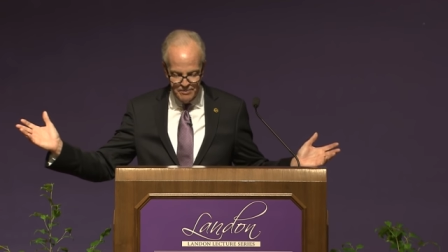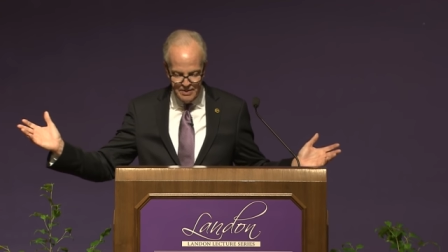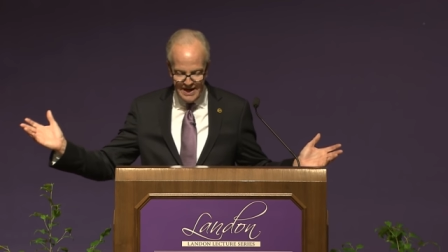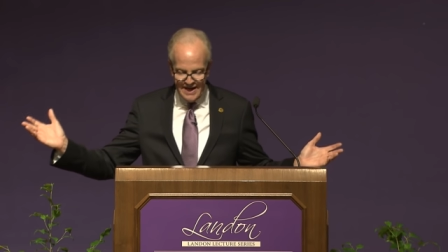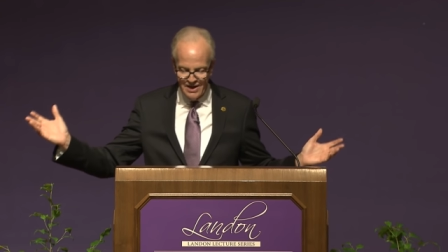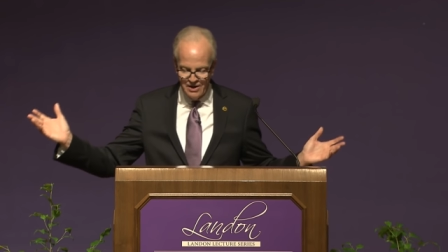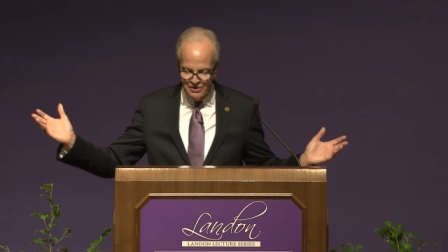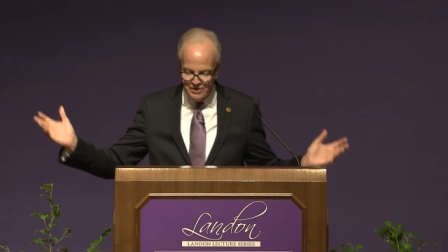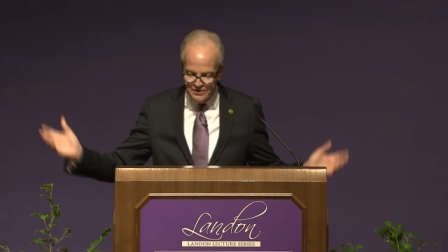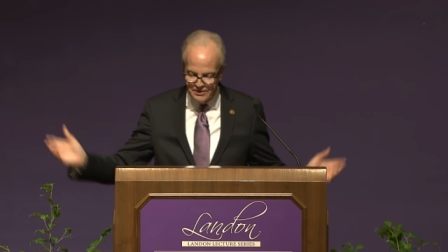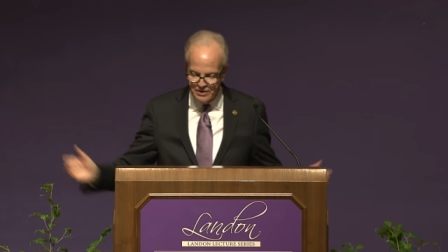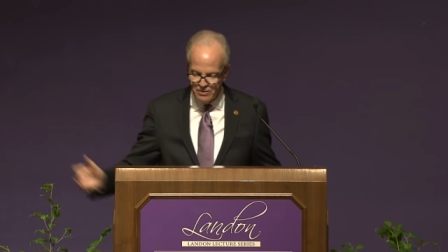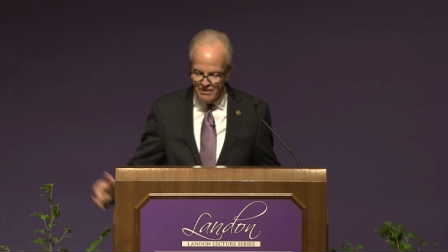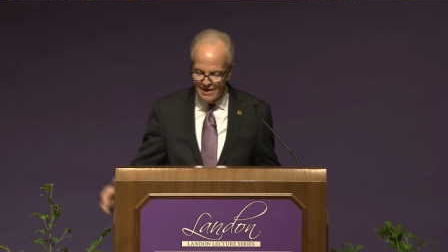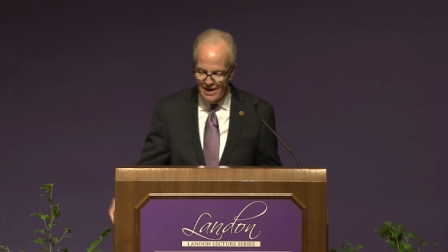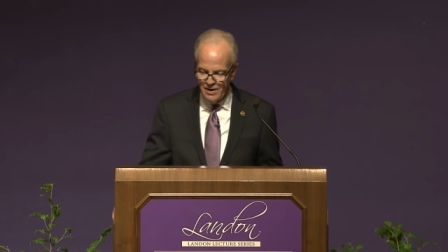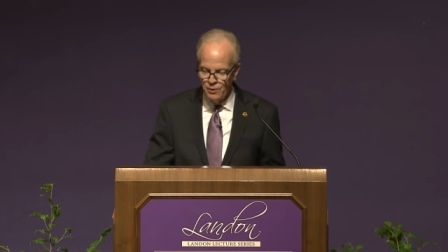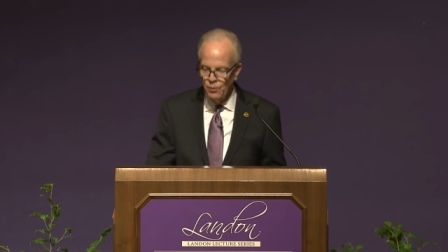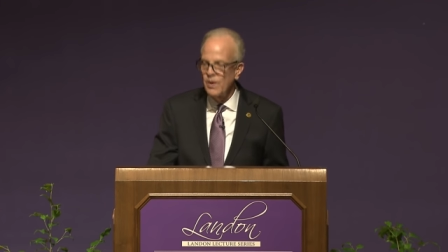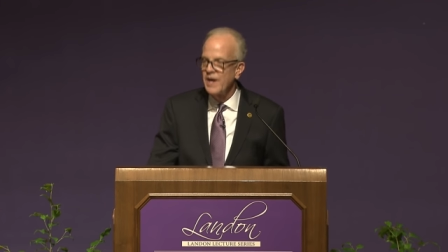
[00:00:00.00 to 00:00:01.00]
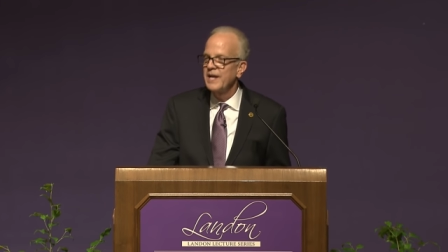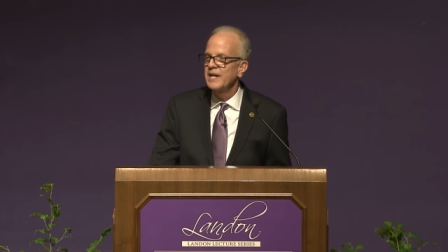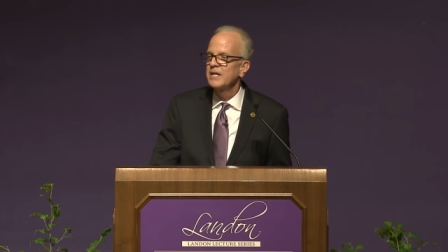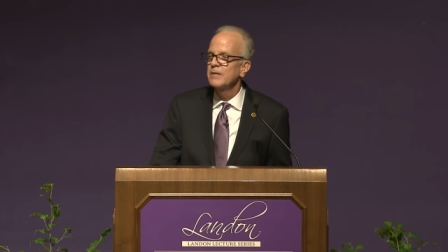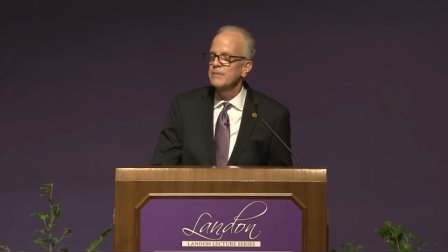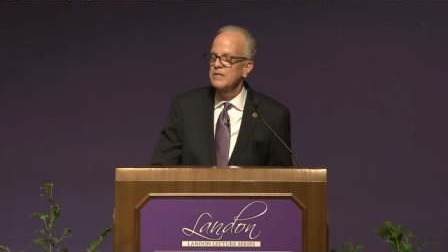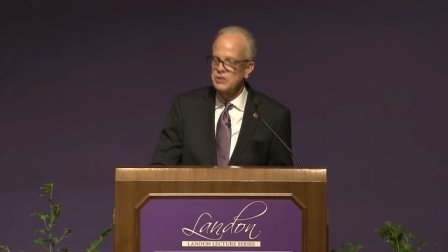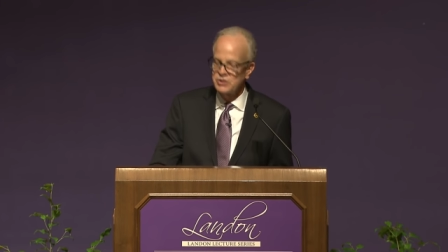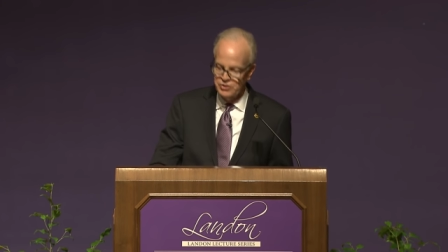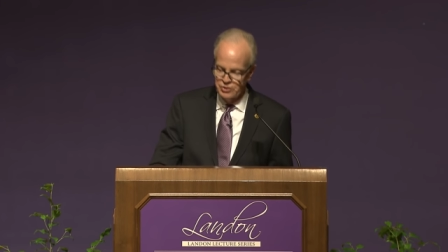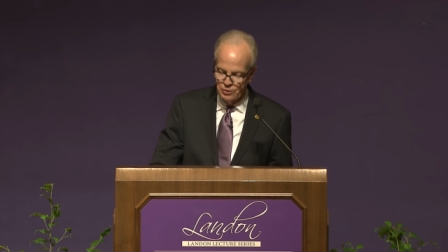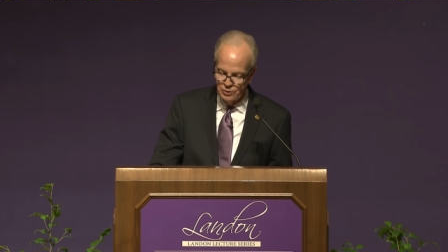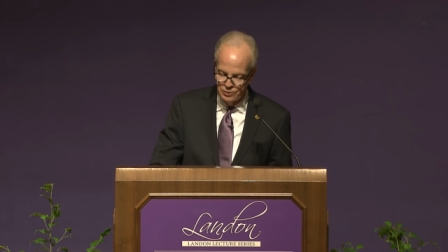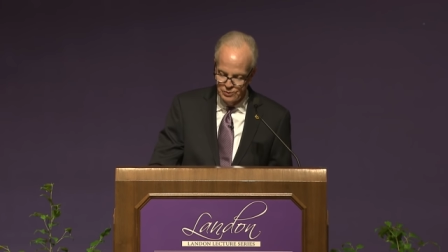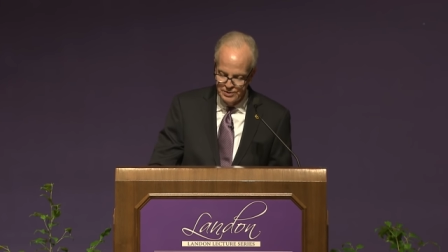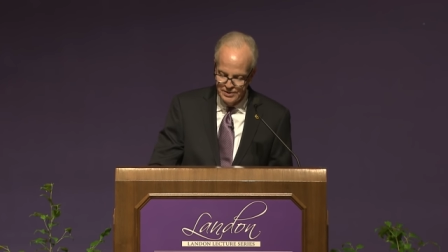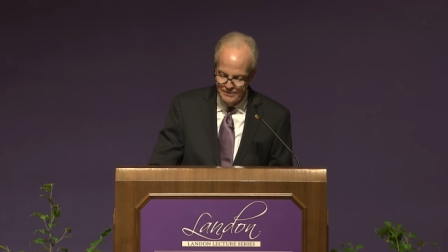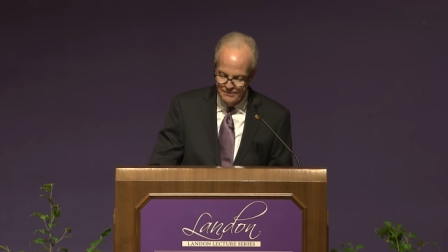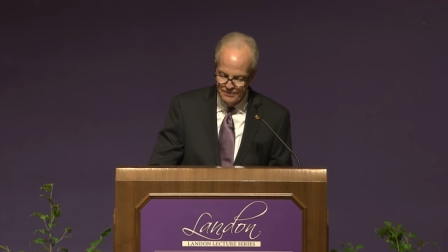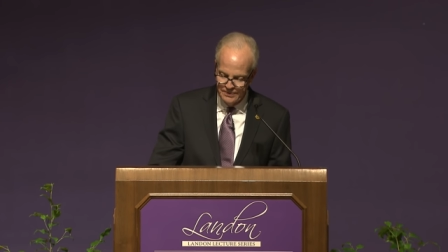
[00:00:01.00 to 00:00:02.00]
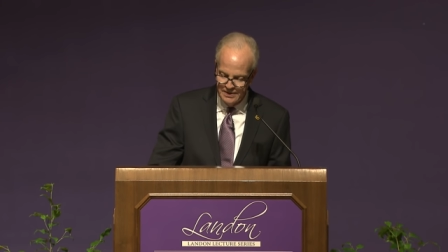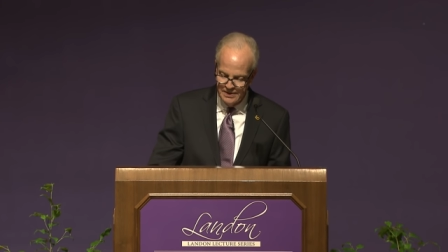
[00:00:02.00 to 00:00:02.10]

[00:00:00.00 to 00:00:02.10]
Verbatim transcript: piled on the ground waiting to be sold,